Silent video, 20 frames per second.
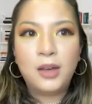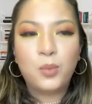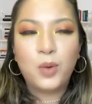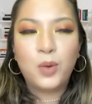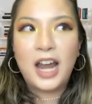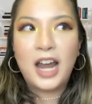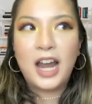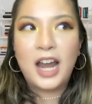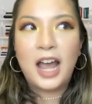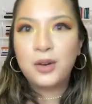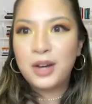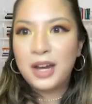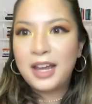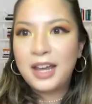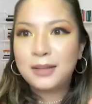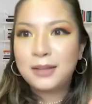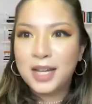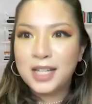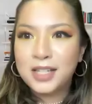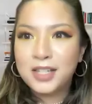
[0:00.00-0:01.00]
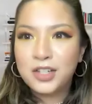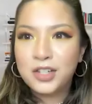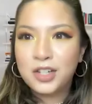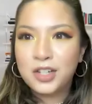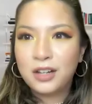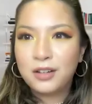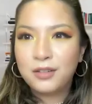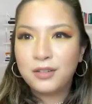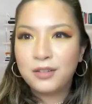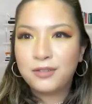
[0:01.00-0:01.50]
when I create
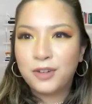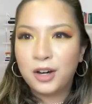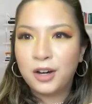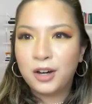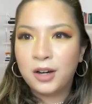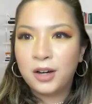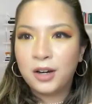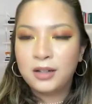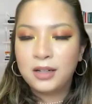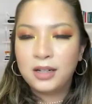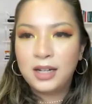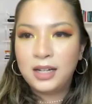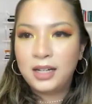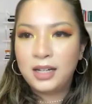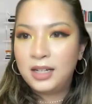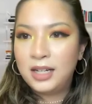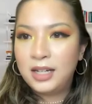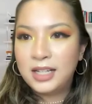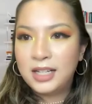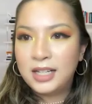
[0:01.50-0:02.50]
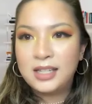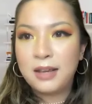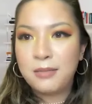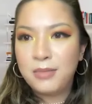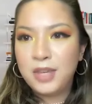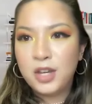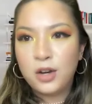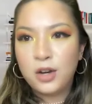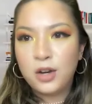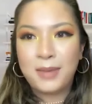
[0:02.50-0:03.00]
messaging for, let's
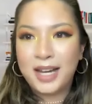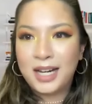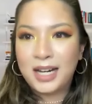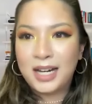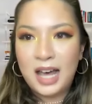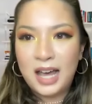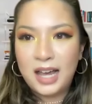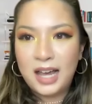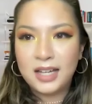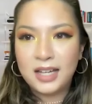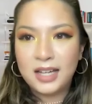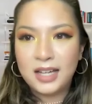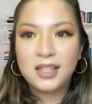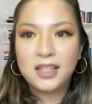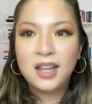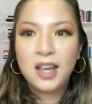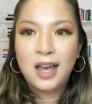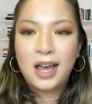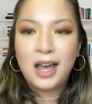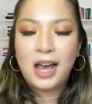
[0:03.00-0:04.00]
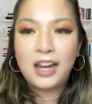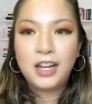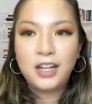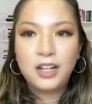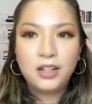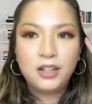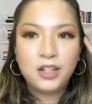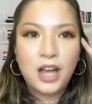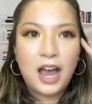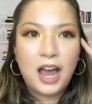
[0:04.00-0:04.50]
say, me or my clients,
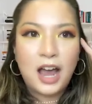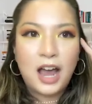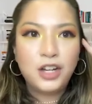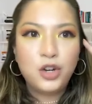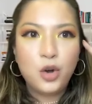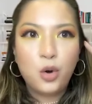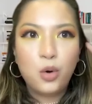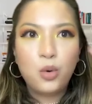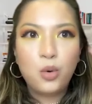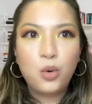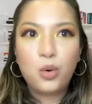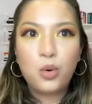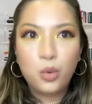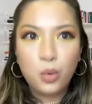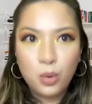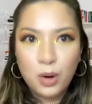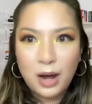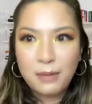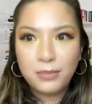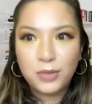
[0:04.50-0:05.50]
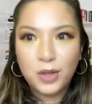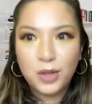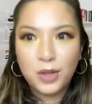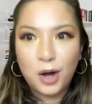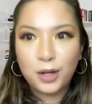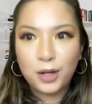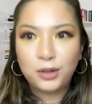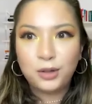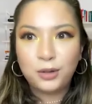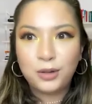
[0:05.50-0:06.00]
I know who I'm
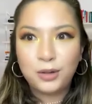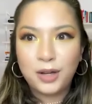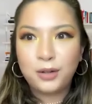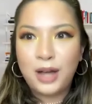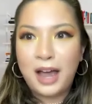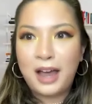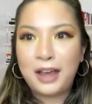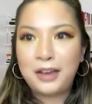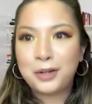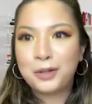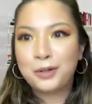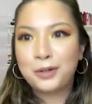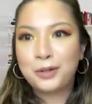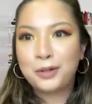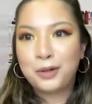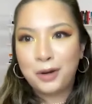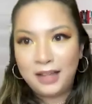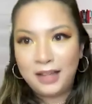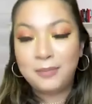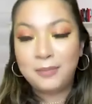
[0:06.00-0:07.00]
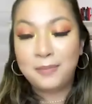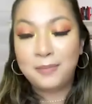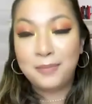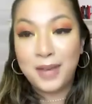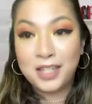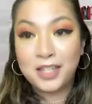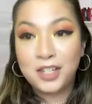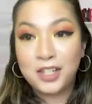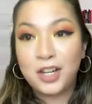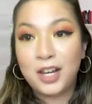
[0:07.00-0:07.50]
talking to, and I can create
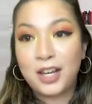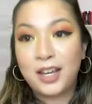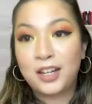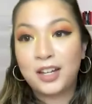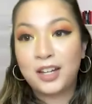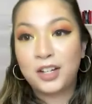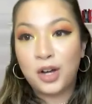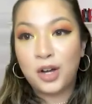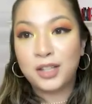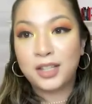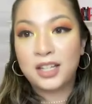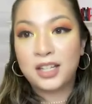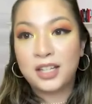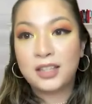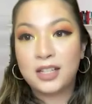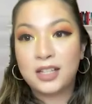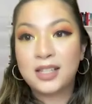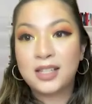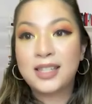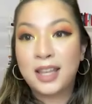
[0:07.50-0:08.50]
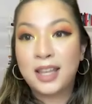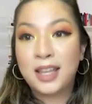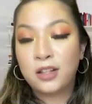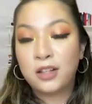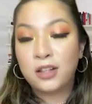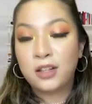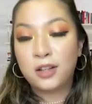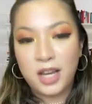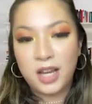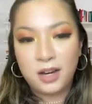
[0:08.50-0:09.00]
messaging and content that's
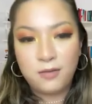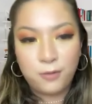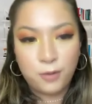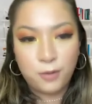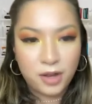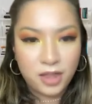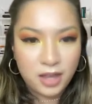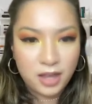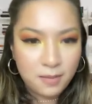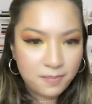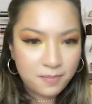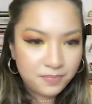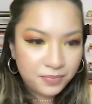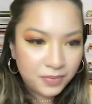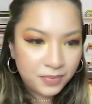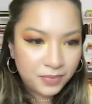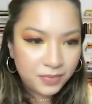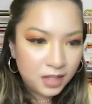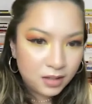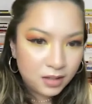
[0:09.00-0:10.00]
tailor-made for them.